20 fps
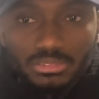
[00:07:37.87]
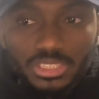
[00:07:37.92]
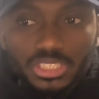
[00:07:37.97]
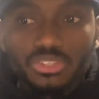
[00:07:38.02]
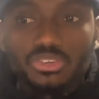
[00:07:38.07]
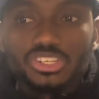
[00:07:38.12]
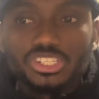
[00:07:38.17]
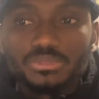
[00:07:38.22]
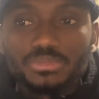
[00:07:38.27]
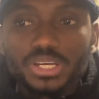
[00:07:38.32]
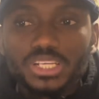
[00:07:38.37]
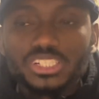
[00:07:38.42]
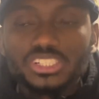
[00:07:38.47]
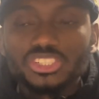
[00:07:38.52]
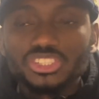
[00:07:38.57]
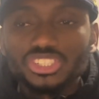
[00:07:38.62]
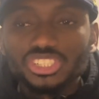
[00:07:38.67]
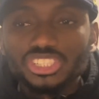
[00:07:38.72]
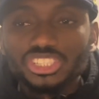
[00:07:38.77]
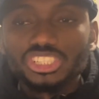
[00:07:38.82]
Grizmann is
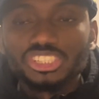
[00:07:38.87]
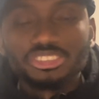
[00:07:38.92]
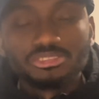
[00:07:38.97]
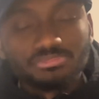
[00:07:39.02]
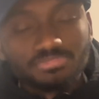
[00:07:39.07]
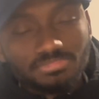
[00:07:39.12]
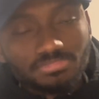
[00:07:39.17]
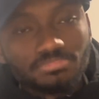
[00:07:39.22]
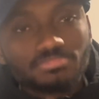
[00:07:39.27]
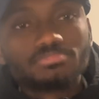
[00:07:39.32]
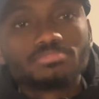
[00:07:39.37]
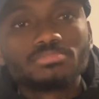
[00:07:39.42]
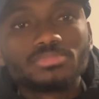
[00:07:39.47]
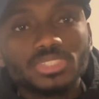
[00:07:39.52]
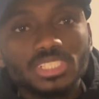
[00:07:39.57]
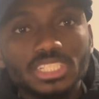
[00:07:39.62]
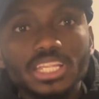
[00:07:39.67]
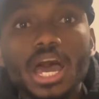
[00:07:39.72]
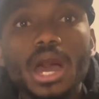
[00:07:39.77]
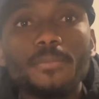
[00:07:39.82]
just
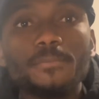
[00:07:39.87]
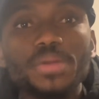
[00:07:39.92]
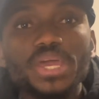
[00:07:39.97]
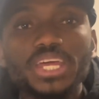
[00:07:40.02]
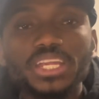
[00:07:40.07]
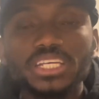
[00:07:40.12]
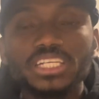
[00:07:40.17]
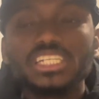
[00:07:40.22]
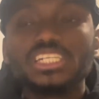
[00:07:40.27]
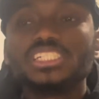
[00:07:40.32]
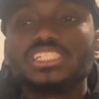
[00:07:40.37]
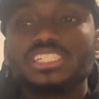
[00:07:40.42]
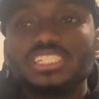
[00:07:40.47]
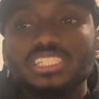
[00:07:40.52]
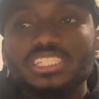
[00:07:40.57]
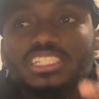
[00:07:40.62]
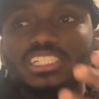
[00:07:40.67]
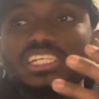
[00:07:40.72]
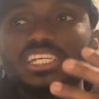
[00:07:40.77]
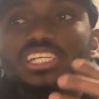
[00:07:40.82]
that man.
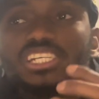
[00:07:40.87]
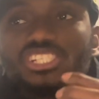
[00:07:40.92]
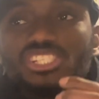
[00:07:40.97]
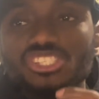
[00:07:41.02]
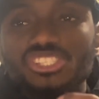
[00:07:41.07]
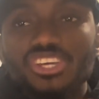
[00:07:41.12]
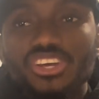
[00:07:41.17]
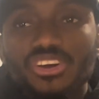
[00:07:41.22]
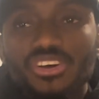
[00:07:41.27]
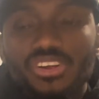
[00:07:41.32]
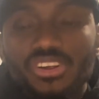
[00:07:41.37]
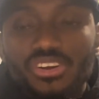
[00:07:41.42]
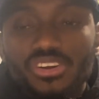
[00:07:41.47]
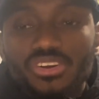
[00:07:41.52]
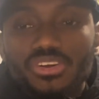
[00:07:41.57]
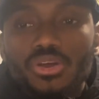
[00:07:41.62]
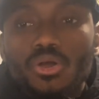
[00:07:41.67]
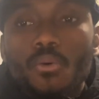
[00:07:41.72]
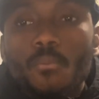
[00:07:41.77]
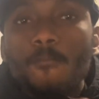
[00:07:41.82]
He's their
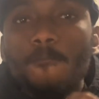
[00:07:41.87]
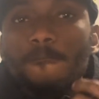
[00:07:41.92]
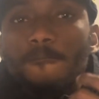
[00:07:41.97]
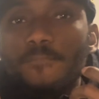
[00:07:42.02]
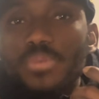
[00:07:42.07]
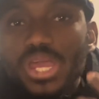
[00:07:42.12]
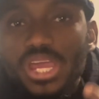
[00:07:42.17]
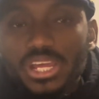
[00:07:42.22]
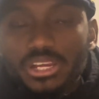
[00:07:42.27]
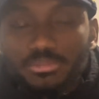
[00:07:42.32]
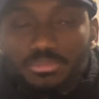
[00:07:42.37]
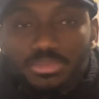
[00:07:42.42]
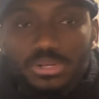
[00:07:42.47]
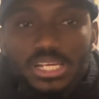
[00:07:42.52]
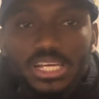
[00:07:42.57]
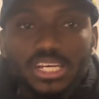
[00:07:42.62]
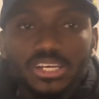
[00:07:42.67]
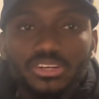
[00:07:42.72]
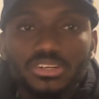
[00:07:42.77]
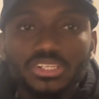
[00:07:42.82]
main
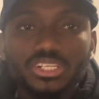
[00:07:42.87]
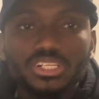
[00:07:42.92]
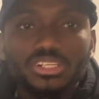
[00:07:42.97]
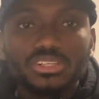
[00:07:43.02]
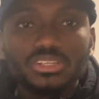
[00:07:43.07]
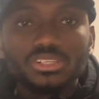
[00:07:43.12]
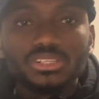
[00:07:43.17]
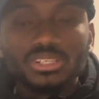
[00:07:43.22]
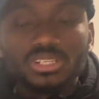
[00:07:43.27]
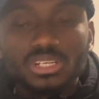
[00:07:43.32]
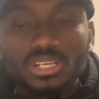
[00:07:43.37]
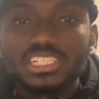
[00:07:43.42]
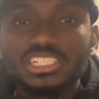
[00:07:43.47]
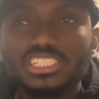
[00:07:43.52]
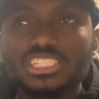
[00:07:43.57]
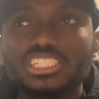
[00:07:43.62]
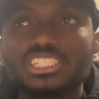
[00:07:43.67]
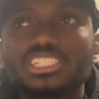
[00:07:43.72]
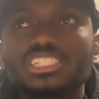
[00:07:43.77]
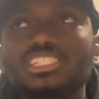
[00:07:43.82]
player. It
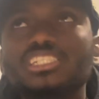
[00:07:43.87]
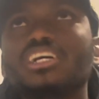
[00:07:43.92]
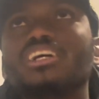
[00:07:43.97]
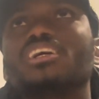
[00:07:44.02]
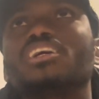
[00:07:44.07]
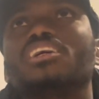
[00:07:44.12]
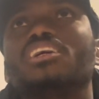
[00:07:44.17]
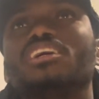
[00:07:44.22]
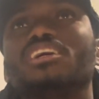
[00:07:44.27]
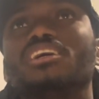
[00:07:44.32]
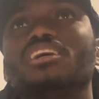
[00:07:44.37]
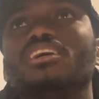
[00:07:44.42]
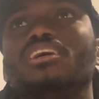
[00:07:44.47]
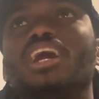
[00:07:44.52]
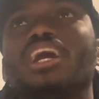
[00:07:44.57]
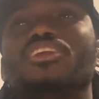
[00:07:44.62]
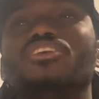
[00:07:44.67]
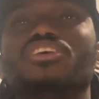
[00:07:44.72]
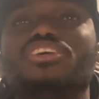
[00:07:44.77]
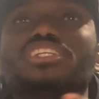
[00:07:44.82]
just
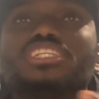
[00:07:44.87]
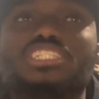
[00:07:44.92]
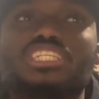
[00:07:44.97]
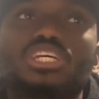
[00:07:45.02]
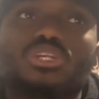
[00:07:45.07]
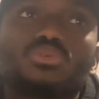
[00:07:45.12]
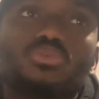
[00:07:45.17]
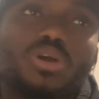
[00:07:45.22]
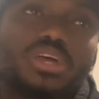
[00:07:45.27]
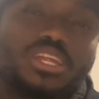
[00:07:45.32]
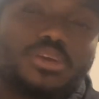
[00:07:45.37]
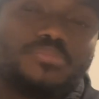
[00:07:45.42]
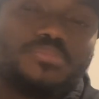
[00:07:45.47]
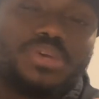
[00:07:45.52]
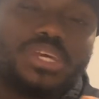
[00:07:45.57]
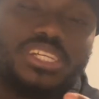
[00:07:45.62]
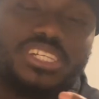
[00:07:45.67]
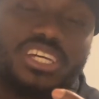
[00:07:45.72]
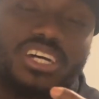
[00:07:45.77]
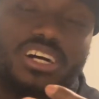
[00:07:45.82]
I don't understand why the
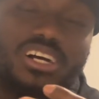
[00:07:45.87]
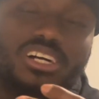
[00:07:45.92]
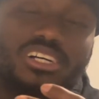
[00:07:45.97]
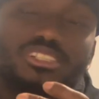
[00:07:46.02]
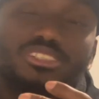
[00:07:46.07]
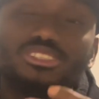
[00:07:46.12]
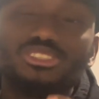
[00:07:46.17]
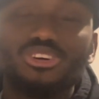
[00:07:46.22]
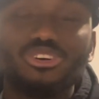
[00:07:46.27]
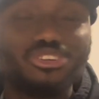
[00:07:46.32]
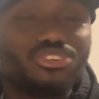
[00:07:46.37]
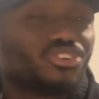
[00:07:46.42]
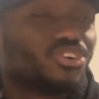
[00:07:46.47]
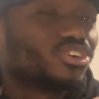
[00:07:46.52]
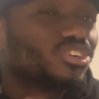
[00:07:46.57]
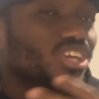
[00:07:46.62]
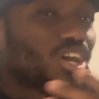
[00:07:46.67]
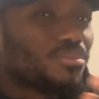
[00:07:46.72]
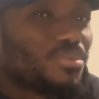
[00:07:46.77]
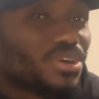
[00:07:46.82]
media don't
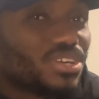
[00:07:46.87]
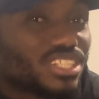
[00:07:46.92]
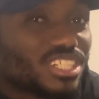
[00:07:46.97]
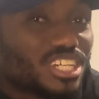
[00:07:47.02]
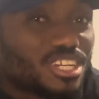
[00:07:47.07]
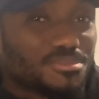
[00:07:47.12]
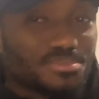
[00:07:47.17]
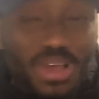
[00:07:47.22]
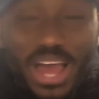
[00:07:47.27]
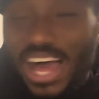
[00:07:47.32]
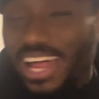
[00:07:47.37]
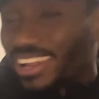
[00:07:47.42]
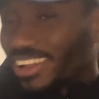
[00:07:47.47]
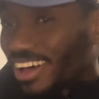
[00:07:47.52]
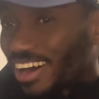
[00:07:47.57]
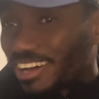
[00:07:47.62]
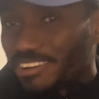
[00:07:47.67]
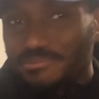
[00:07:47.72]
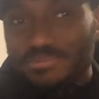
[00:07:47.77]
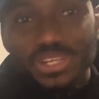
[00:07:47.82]
talk about him a
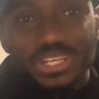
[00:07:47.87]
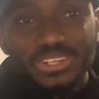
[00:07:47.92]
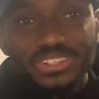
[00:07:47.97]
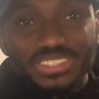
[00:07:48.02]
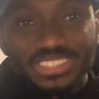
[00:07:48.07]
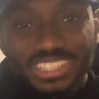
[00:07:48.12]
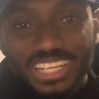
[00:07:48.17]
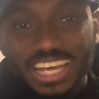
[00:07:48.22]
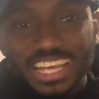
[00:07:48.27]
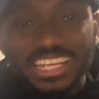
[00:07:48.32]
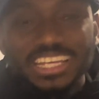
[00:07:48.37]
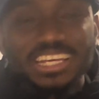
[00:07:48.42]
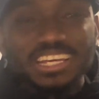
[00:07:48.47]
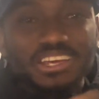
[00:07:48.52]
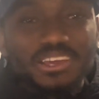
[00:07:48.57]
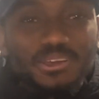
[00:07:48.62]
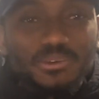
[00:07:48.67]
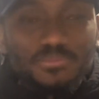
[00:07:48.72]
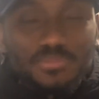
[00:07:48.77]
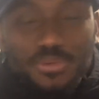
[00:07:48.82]
lot, because like
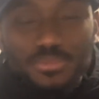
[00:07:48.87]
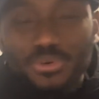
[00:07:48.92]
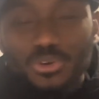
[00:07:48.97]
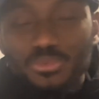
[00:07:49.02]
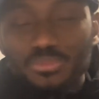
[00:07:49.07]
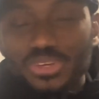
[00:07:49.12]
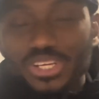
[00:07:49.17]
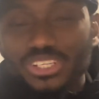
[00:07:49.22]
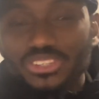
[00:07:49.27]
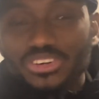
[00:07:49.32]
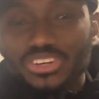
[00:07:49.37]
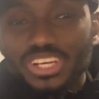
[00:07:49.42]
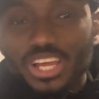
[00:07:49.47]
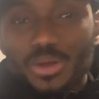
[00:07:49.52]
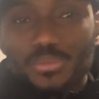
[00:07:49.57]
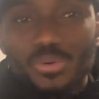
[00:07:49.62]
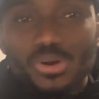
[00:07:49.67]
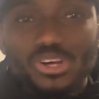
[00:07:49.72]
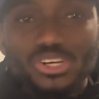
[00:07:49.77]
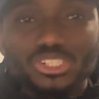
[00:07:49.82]
people will be talking
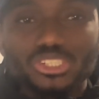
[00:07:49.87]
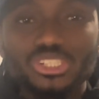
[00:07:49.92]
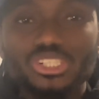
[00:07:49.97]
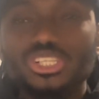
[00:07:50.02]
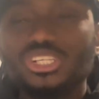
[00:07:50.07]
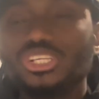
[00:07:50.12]
about